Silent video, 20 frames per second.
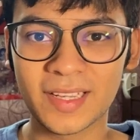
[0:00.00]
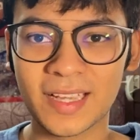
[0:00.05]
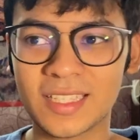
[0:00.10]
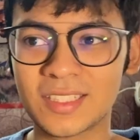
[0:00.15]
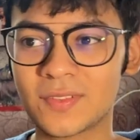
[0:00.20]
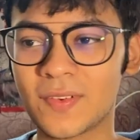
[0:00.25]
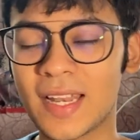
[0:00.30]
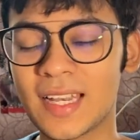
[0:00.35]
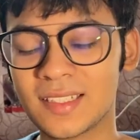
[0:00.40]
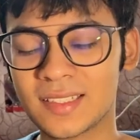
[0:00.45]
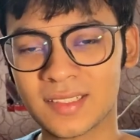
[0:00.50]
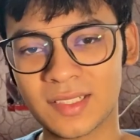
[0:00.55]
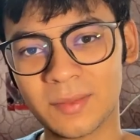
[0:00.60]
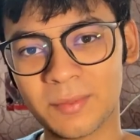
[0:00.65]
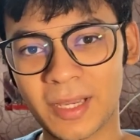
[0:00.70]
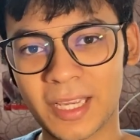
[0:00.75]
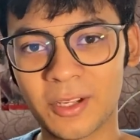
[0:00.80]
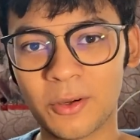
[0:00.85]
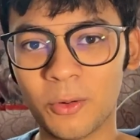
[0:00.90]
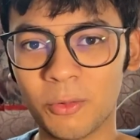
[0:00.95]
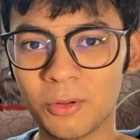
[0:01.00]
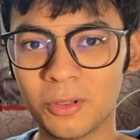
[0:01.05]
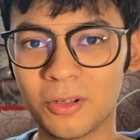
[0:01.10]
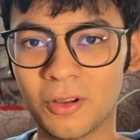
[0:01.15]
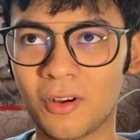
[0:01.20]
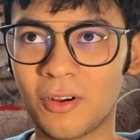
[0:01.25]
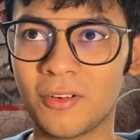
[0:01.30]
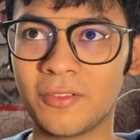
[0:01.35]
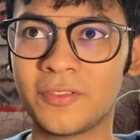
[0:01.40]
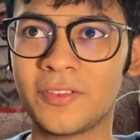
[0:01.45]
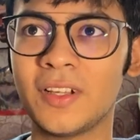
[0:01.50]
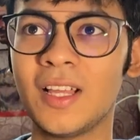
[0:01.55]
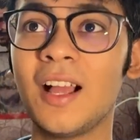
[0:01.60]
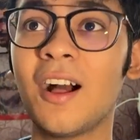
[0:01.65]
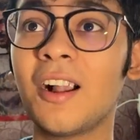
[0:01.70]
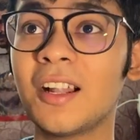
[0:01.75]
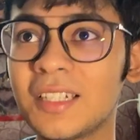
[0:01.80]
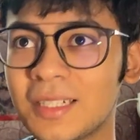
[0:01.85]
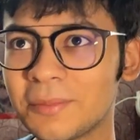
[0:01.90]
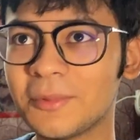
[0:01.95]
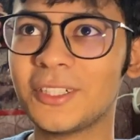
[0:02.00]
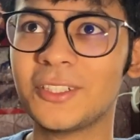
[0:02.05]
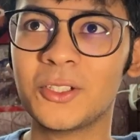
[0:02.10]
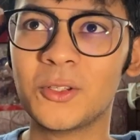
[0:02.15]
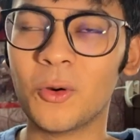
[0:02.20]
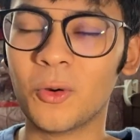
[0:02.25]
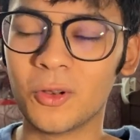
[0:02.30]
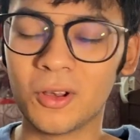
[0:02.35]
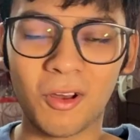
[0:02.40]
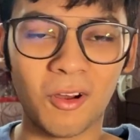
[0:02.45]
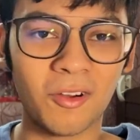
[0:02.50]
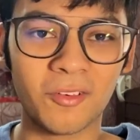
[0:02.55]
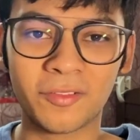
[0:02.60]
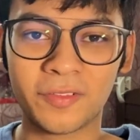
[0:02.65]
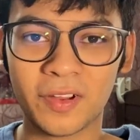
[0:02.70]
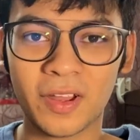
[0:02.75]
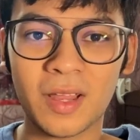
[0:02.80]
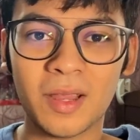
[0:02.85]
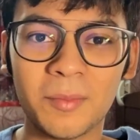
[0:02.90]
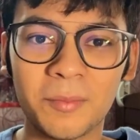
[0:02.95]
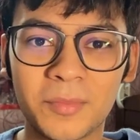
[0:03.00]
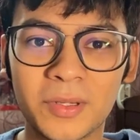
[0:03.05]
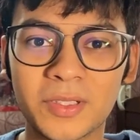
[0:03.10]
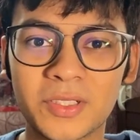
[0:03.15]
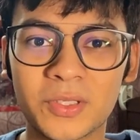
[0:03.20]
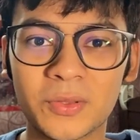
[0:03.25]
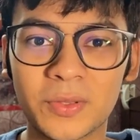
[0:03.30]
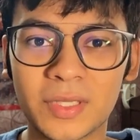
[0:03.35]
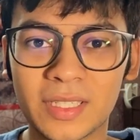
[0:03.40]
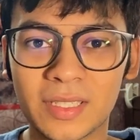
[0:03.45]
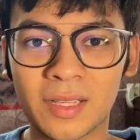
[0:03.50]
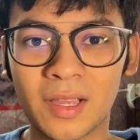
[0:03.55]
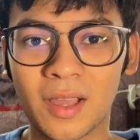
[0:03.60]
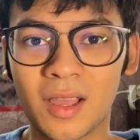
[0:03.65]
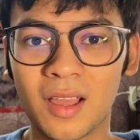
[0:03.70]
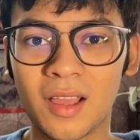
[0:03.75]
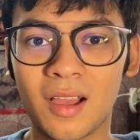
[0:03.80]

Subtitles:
as well as in my ultimate goal of pursuing